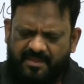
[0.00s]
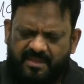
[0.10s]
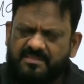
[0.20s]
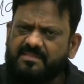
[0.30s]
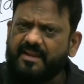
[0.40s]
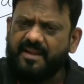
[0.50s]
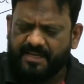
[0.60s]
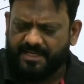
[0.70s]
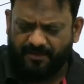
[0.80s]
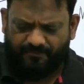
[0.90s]
Is there
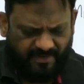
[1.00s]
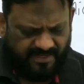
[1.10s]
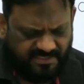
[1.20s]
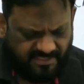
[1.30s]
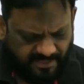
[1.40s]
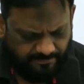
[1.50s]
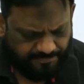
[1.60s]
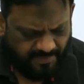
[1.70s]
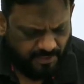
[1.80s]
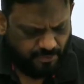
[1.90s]
any difference, sir?
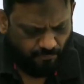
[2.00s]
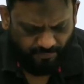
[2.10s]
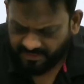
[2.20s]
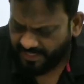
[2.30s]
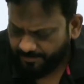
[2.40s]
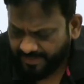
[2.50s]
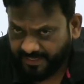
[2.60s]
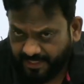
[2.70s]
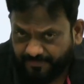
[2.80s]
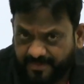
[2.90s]
So will there be
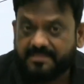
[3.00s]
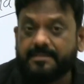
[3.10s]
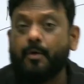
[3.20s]
any difference?